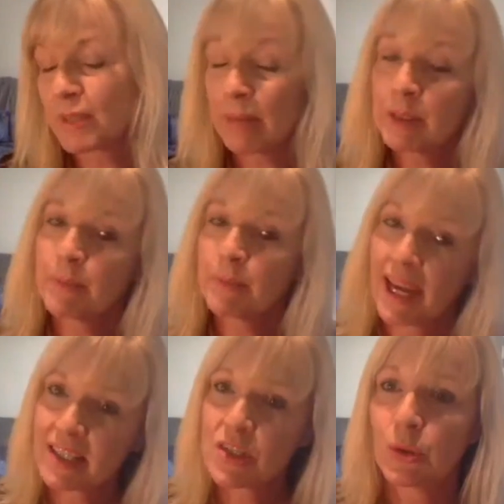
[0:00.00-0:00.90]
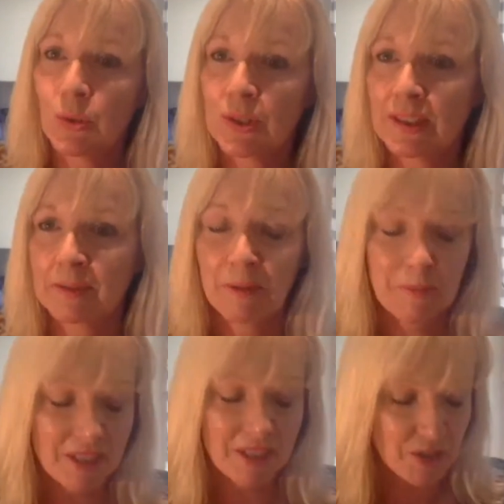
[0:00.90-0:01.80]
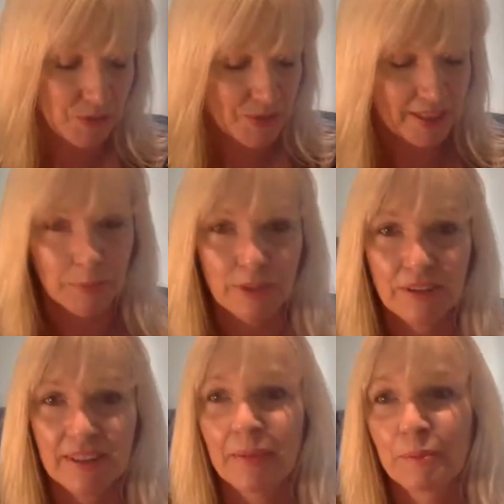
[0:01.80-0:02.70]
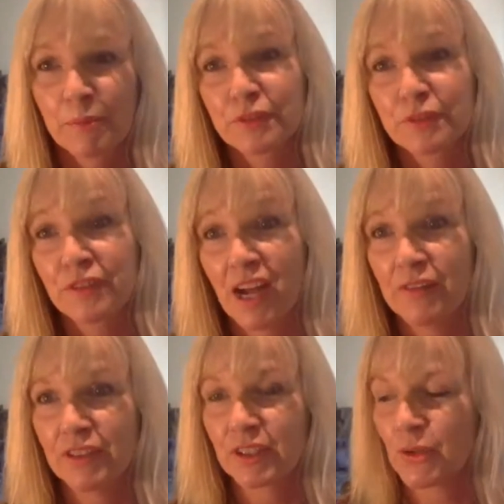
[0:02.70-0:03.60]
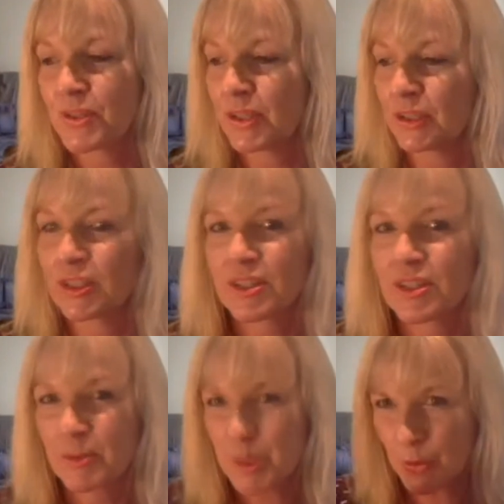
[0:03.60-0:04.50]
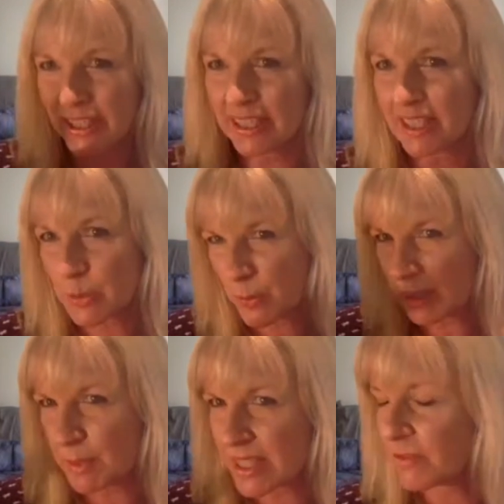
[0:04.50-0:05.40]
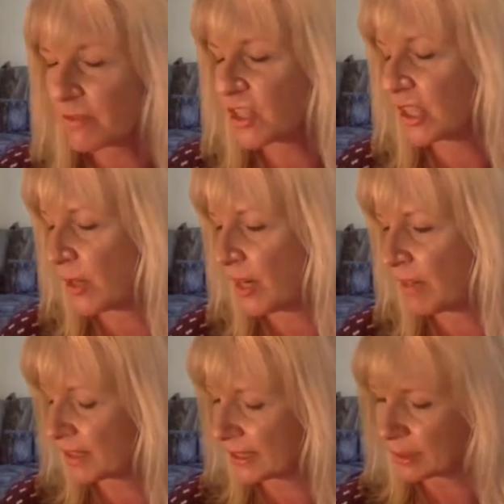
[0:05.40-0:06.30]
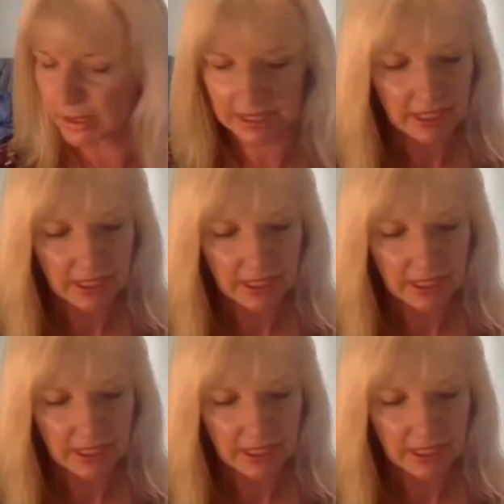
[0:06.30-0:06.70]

well, I'm coming back to Auckland. I'm coming back to New Zealand with book 5 in Cozy Cottage. So I'm spreading myself geographically.